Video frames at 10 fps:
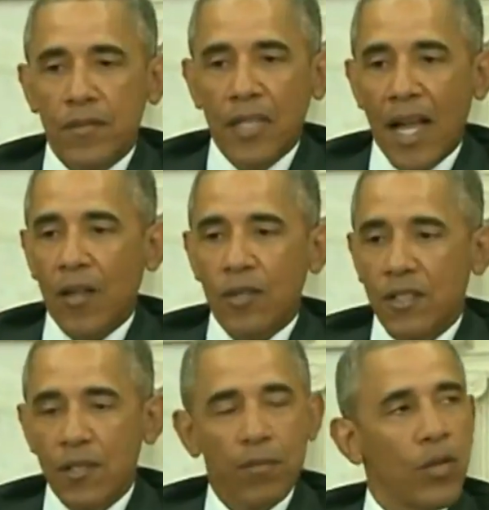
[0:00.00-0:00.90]

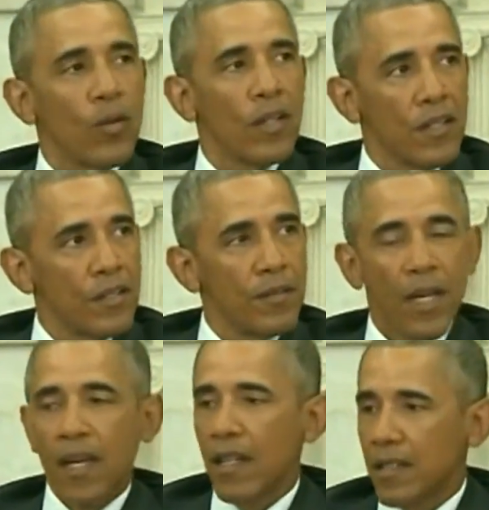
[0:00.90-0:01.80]
tolerance and pluralism,
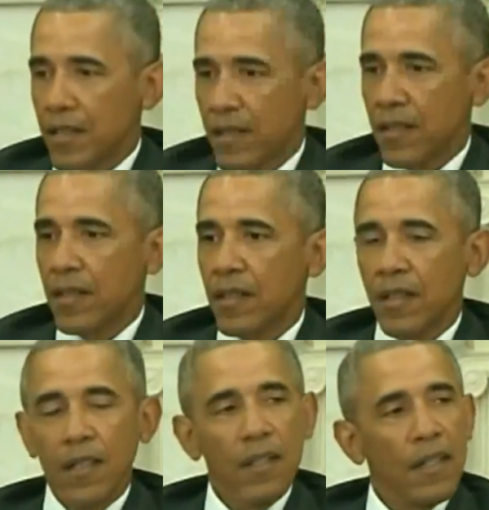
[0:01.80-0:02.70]
and
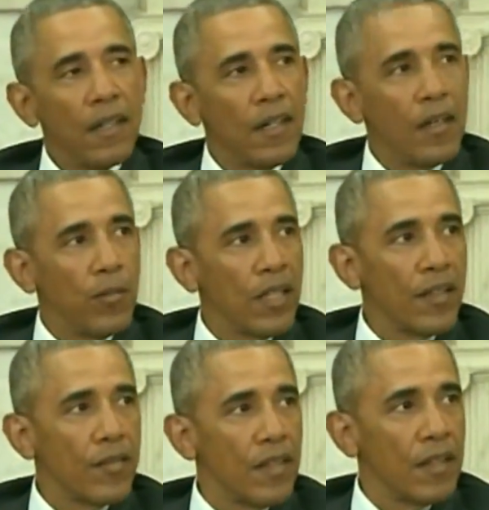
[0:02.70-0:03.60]
a
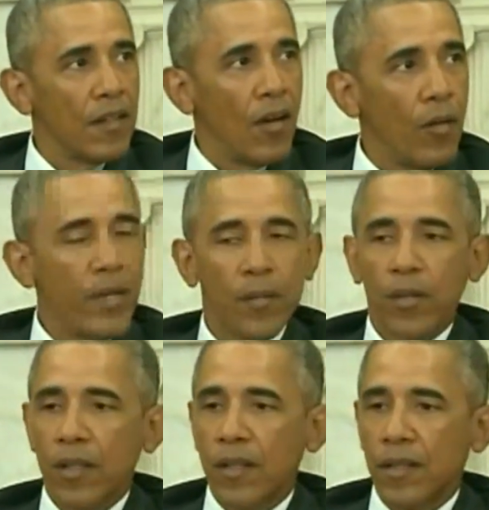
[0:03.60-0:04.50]
belief that all
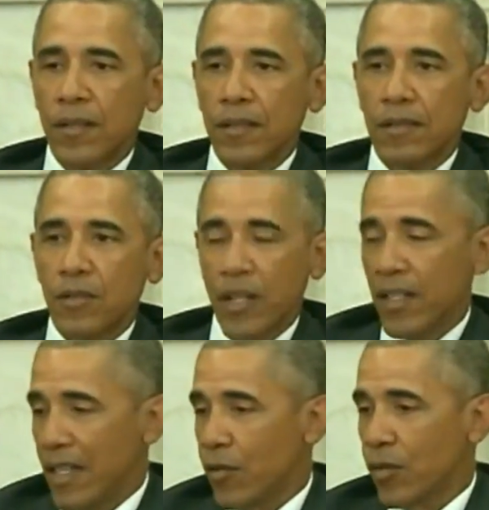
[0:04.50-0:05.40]
people are treated
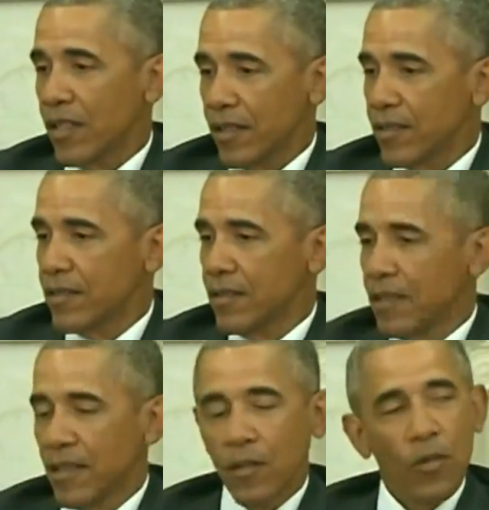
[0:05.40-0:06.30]
equally
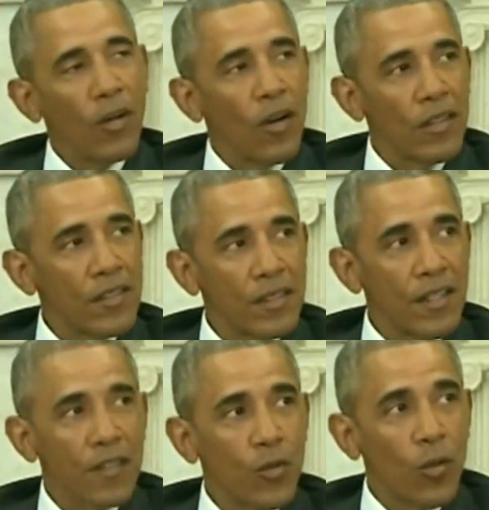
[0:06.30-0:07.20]
regardless of
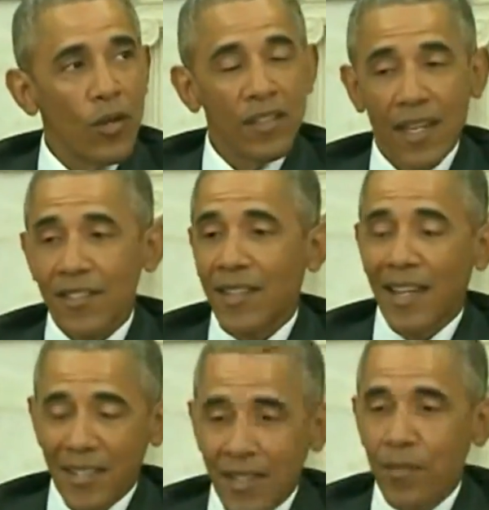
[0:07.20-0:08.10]
sexual orientation.
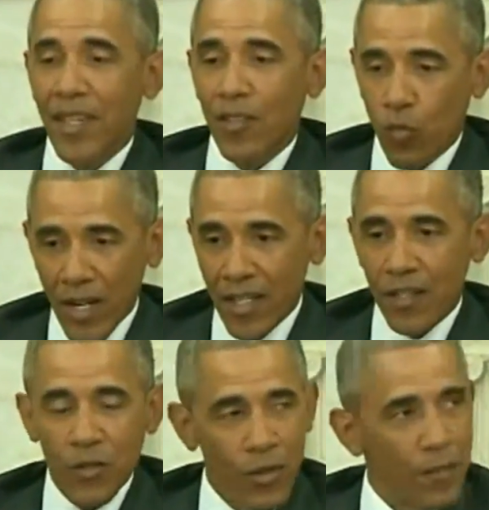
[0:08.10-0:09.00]
That is something threatening
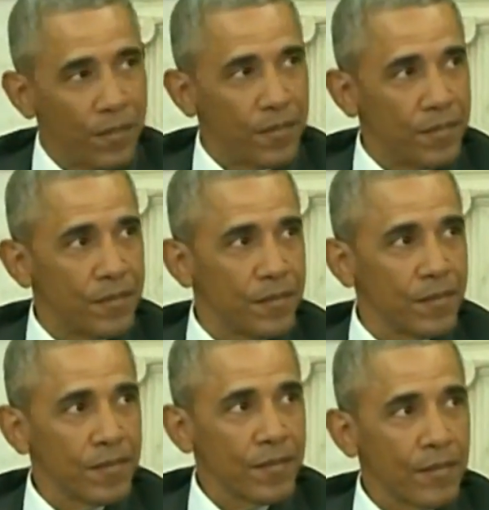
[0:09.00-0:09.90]
to them.
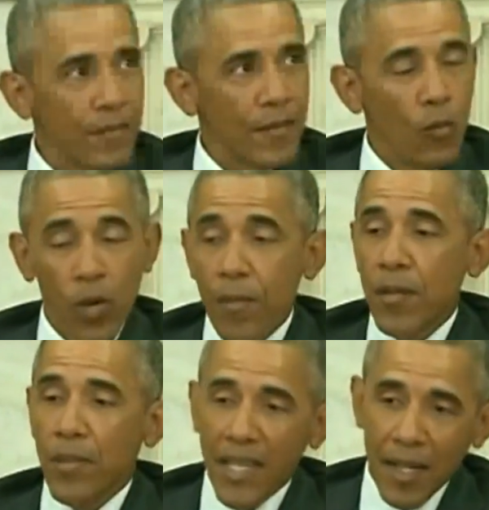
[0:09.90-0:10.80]

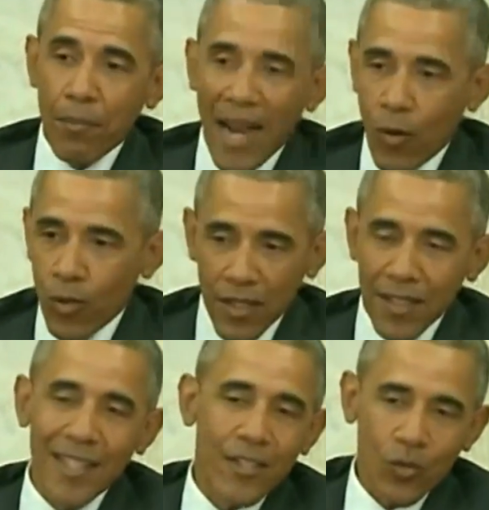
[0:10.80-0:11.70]
Women being empowered
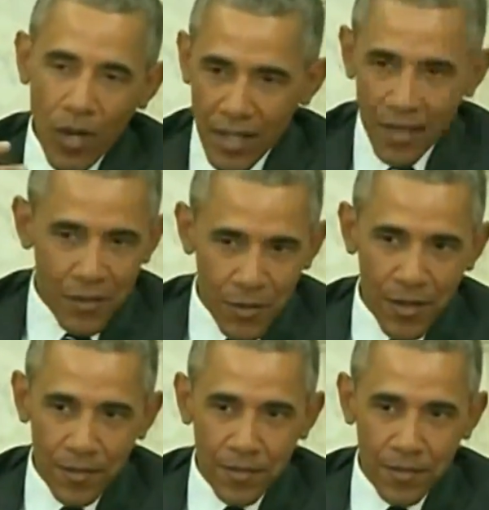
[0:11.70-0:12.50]
is threatening to them.